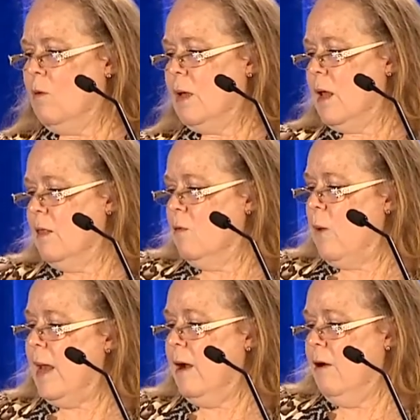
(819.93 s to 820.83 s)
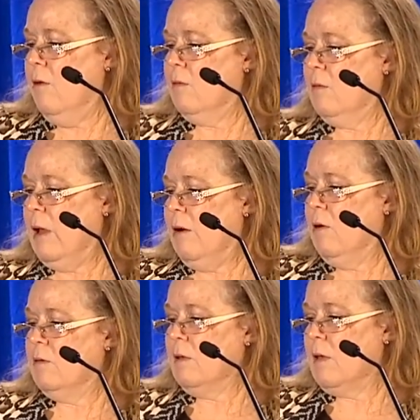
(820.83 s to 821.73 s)
and the red
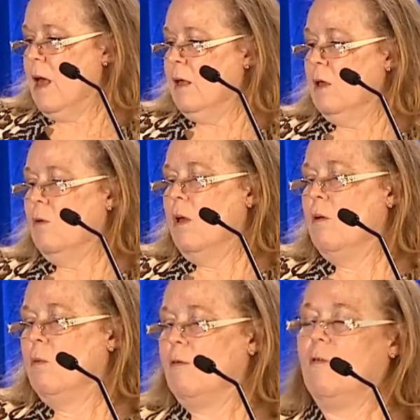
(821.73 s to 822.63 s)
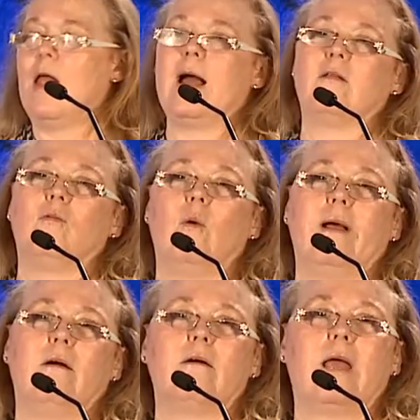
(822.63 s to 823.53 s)
arrows I'll tell you reflect
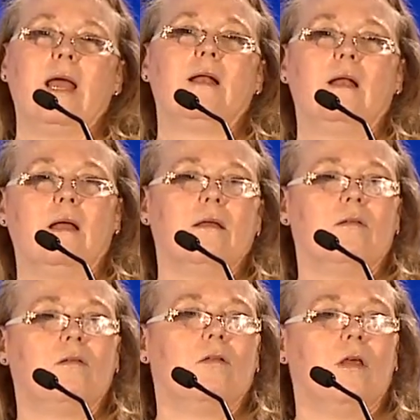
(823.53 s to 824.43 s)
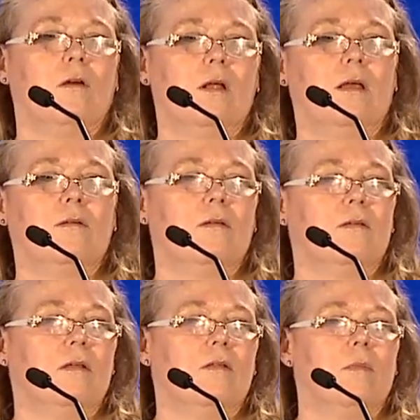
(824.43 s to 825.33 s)
where Canada is so that you can easily
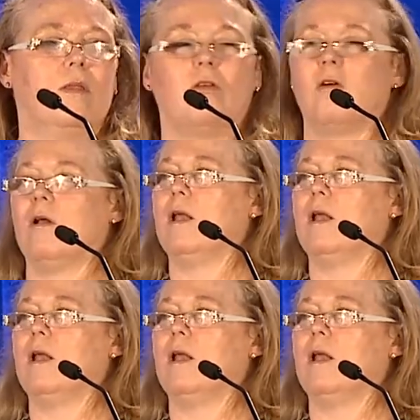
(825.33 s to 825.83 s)
see them on the chart.